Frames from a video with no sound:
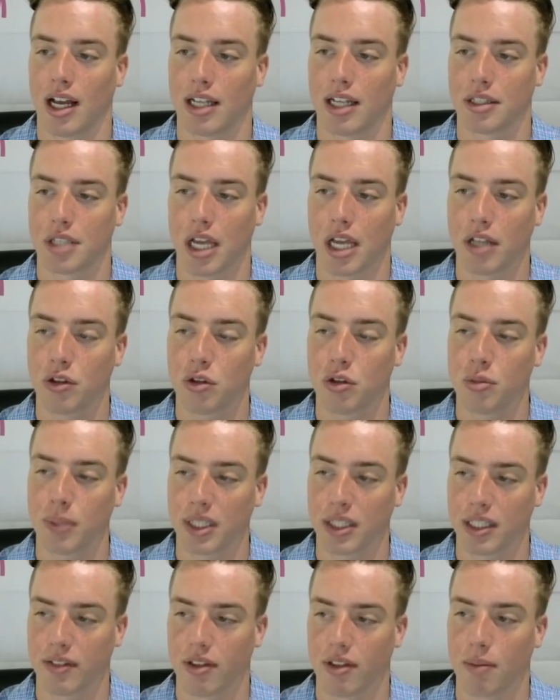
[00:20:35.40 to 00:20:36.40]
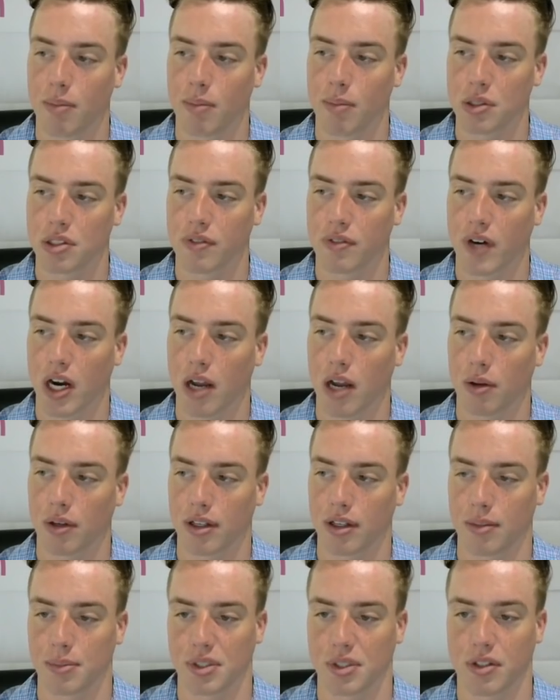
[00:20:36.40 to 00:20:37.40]
tend to believe that most of our
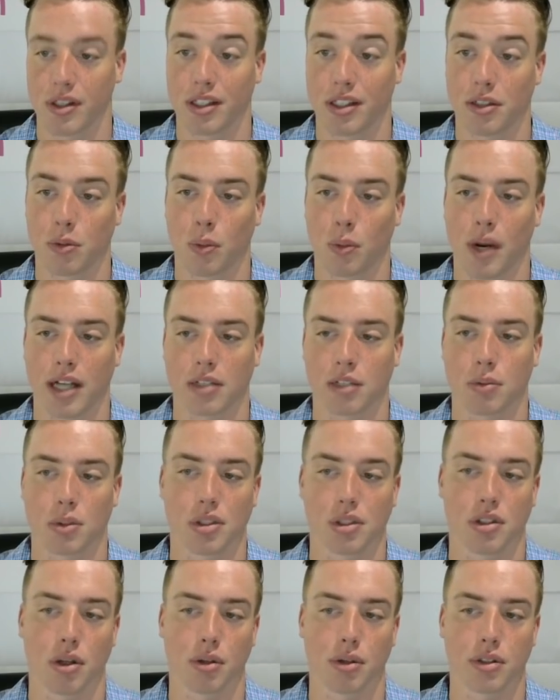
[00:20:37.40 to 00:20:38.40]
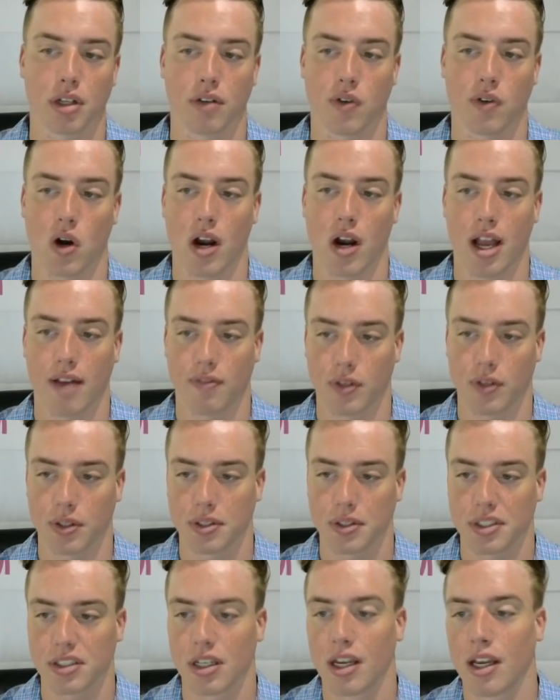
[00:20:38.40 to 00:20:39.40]
outcomes are the direct result of our
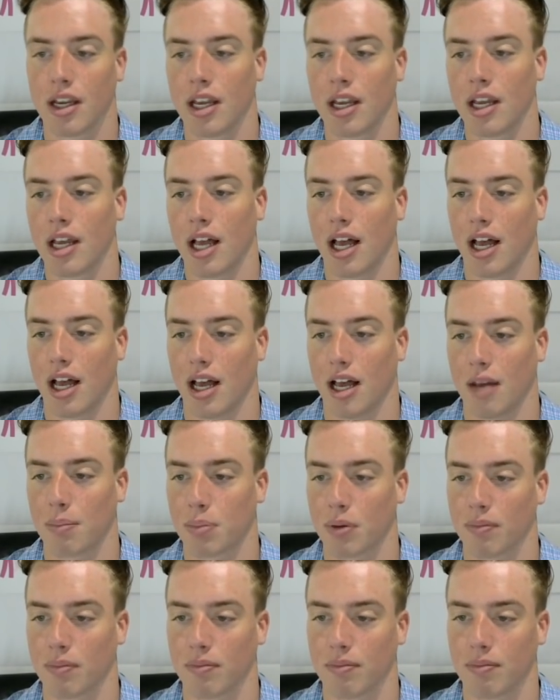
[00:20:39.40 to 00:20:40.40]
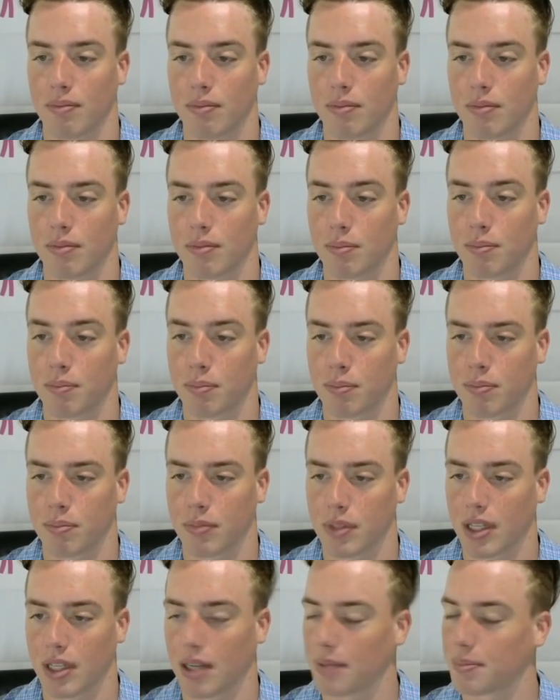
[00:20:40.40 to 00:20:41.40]
efforts.
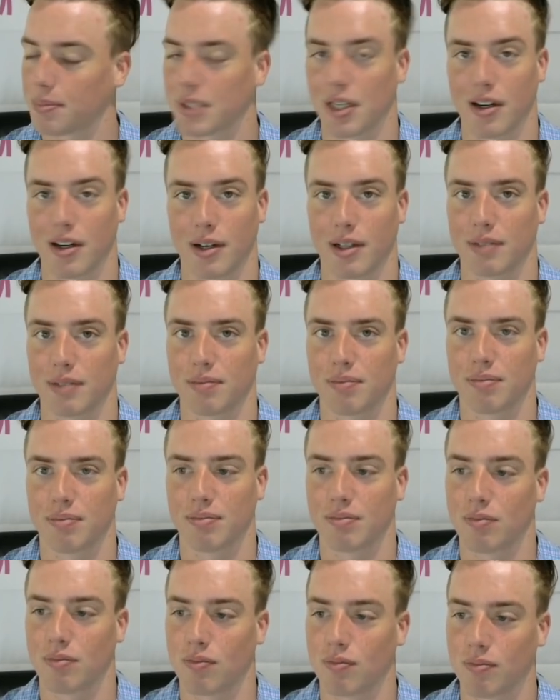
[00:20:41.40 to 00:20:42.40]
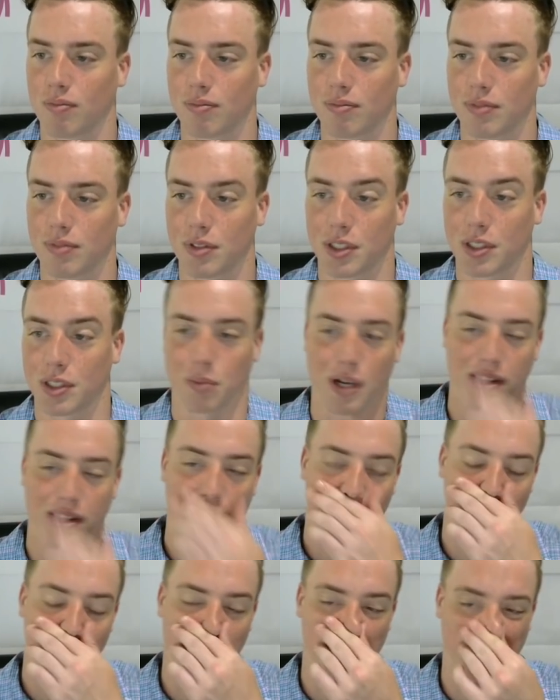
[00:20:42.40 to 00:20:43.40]
I'm sorry, I just read
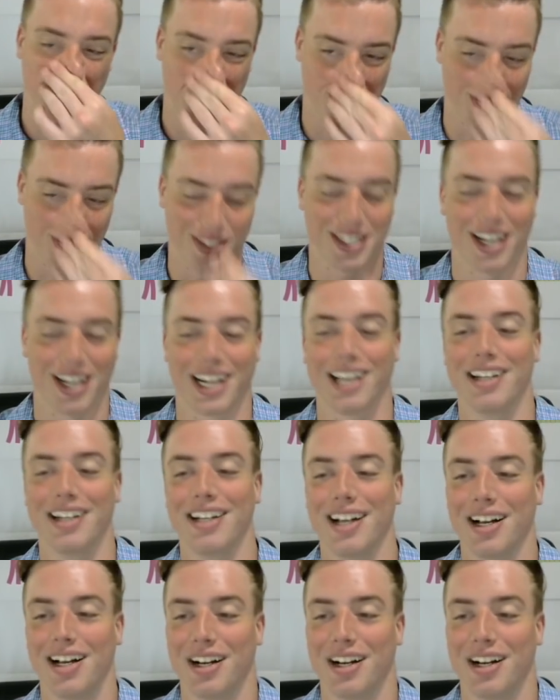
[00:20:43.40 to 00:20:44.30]
that really weird for a second.